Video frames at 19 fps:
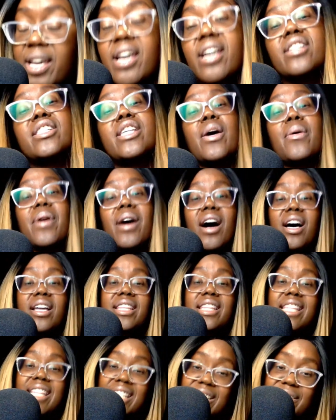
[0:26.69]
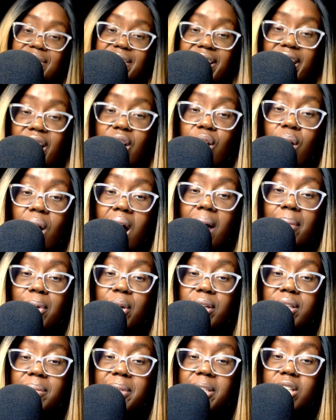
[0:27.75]
So on this video, I'm
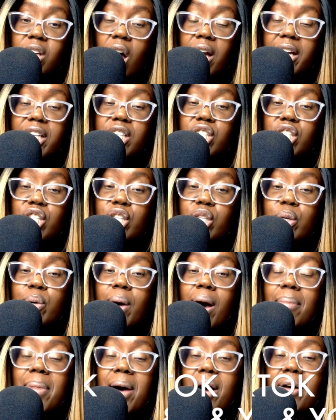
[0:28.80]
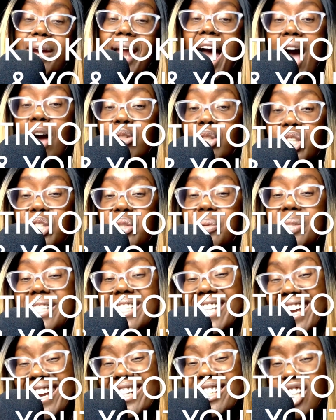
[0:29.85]
going to be talking to you about how to use
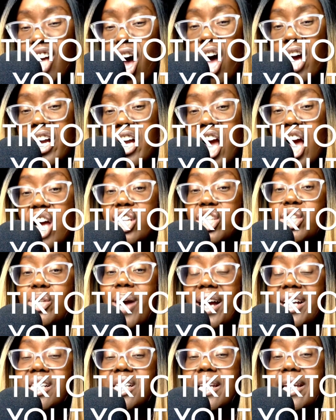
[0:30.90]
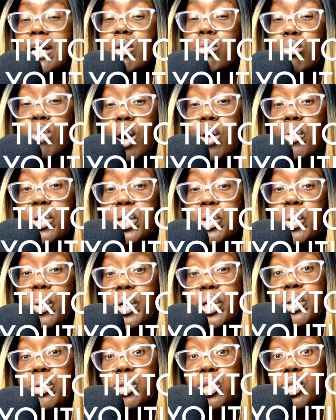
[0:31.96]
TikTok to actually grow your
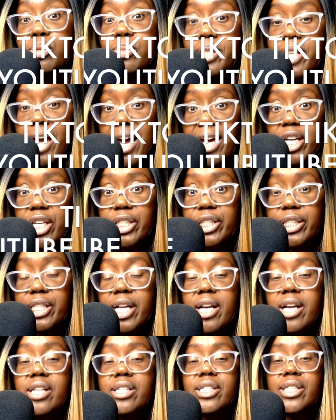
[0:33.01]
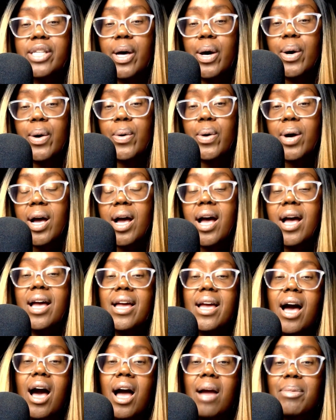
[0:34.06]
YouTube channel. So
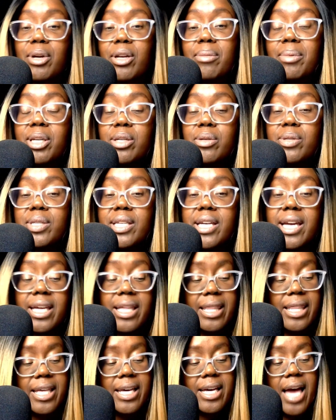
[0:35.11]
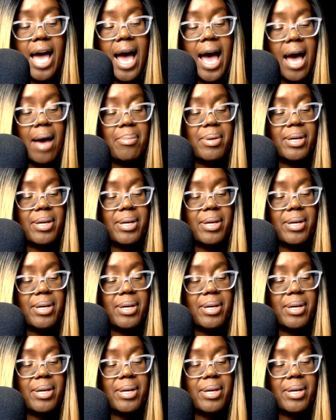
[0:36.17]
I'm going to be using the app